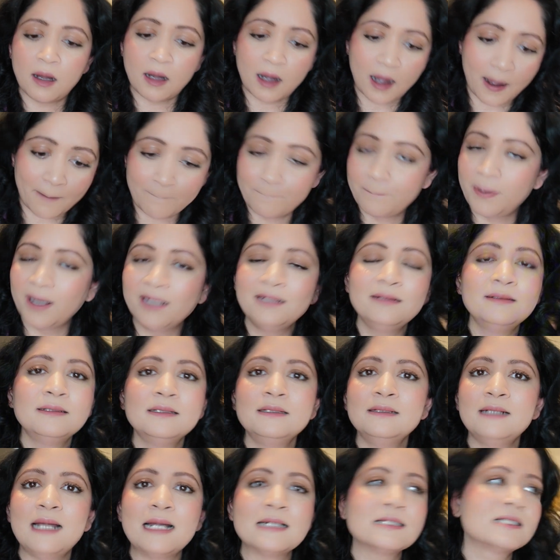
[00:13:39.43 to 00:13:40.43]

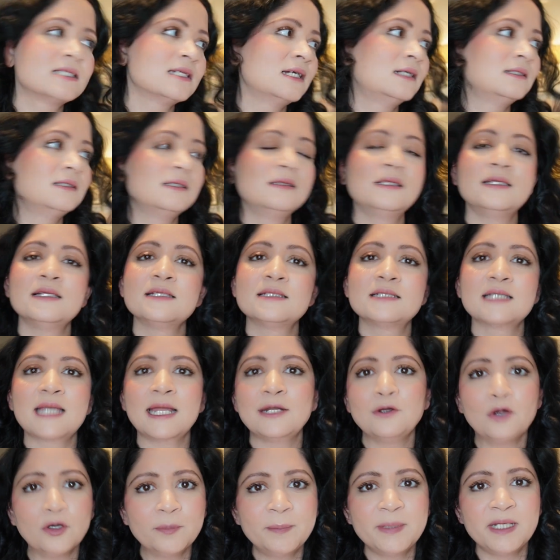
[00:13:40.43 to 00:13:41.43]
abundant and certain things
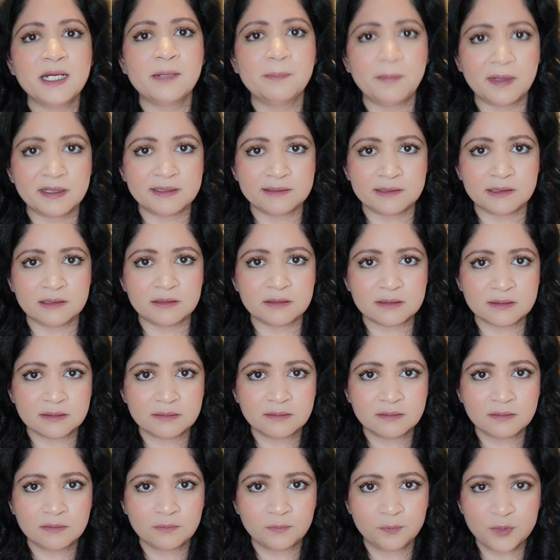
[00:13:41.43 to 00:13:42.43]
cannot be abundant,
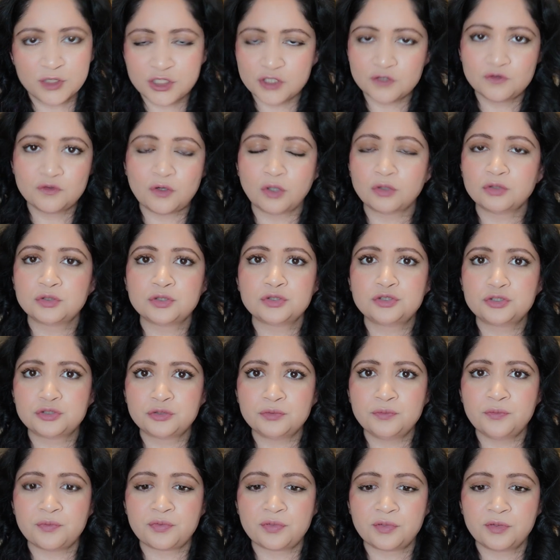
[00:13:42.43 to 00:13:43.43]
which is not the
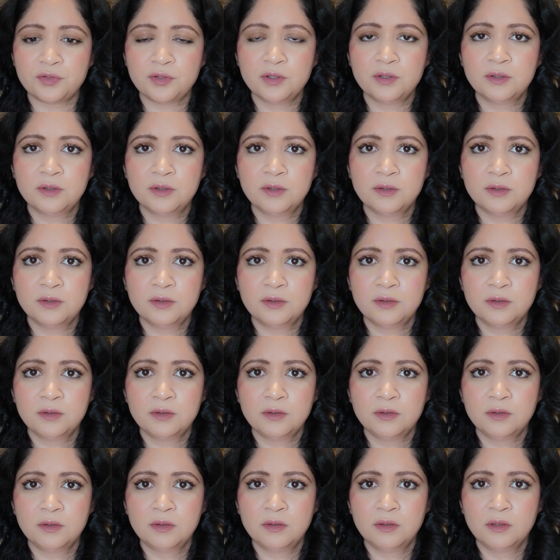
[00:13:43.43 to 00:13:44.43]
truth.
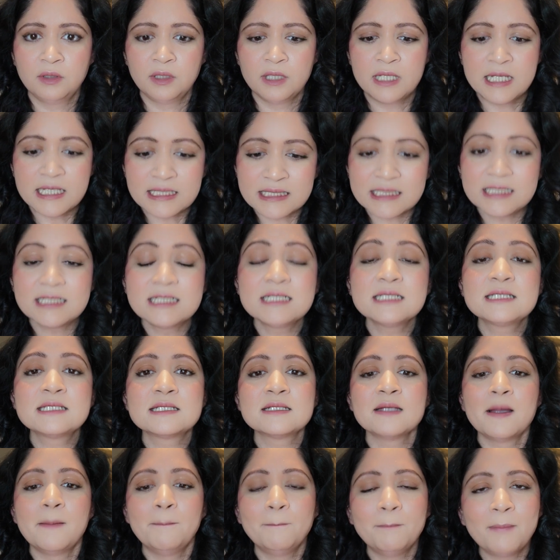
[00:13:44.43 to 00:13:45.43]
It
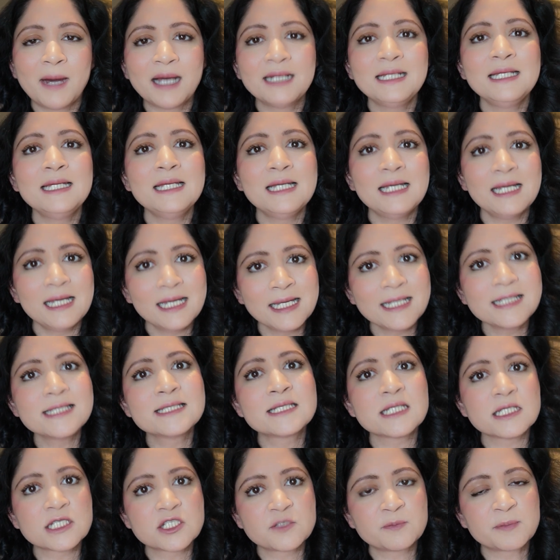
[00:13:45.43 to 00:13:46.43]
is money
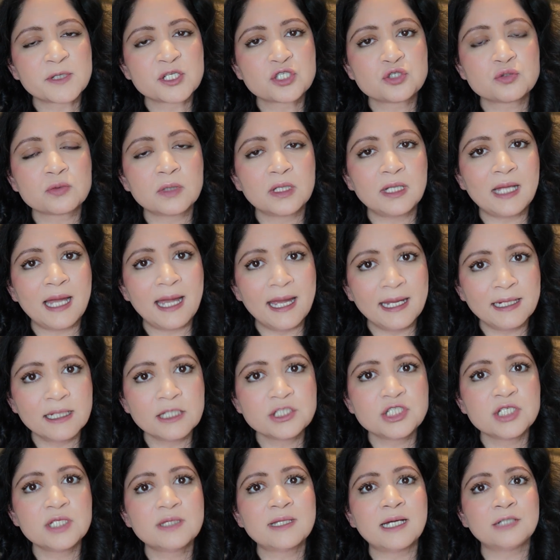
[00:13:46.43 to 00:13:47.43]
is spiritual
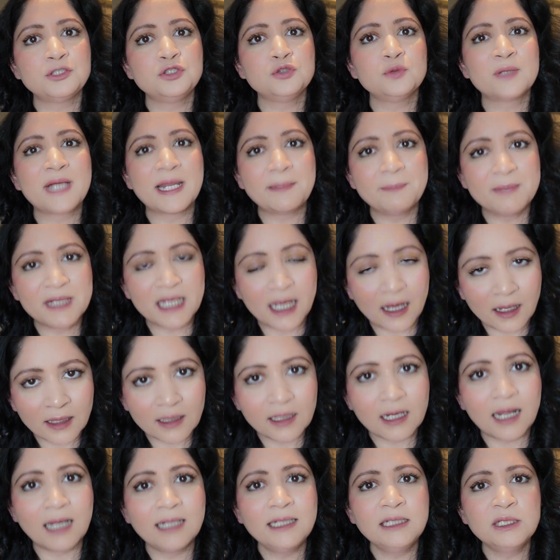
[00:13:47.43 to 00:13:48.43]
energy that you can be
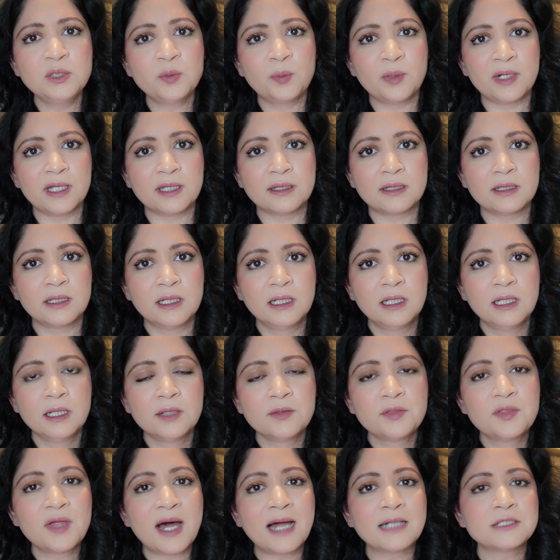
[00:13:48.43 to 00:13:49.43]
aligned with,
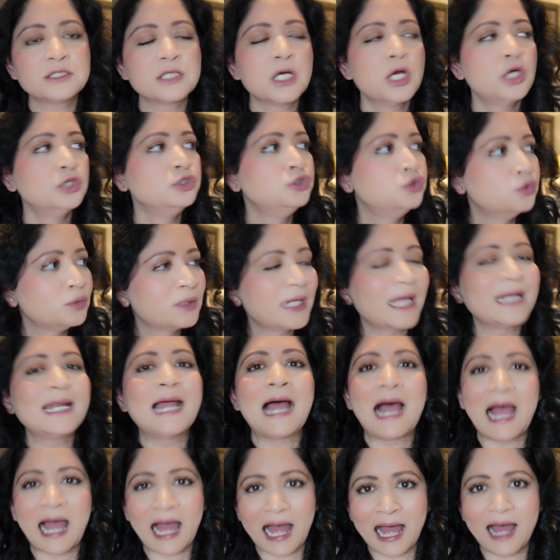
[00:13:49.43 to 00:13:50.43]
that you can
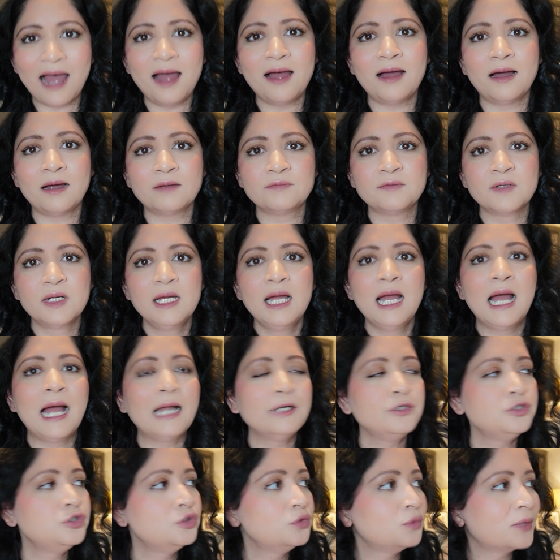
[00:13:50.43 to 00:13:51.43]
have,
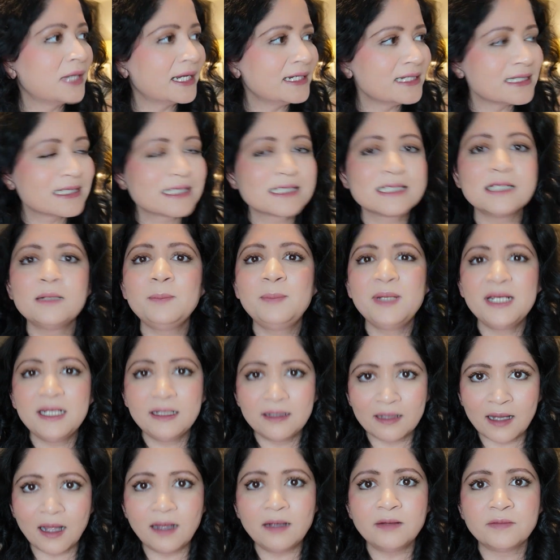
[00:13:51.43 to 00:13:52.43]
and you can still be
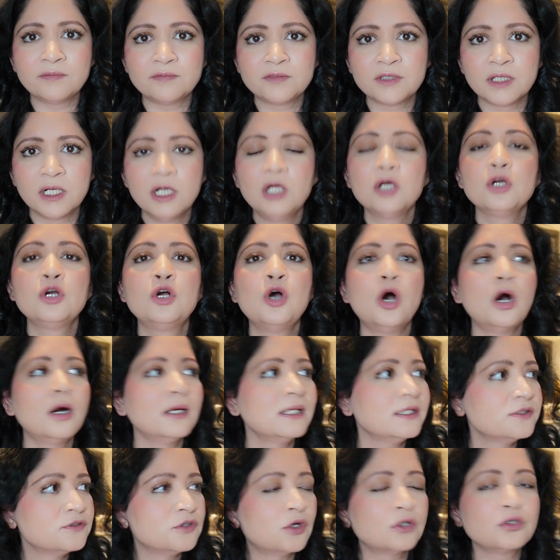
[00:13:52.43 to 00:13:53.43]
loved. God
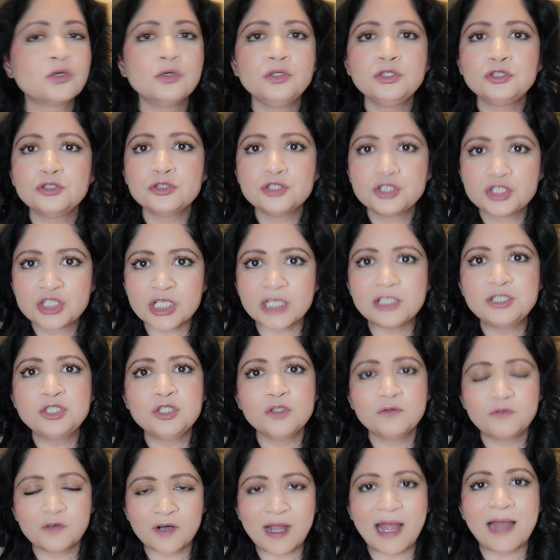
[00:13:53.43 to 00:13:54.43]
is not going to judge
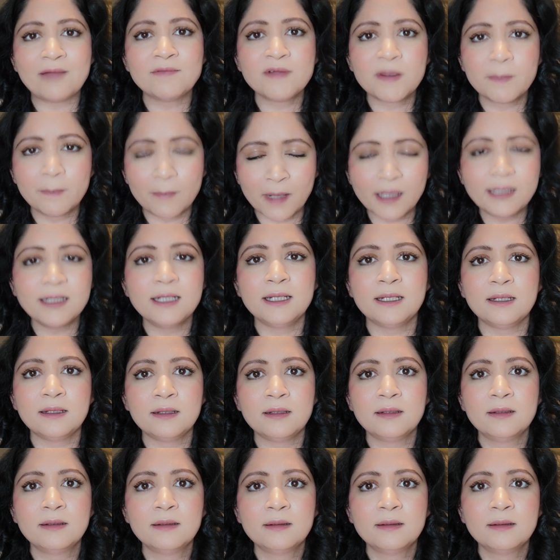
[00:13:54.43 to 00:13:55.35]
you for having money.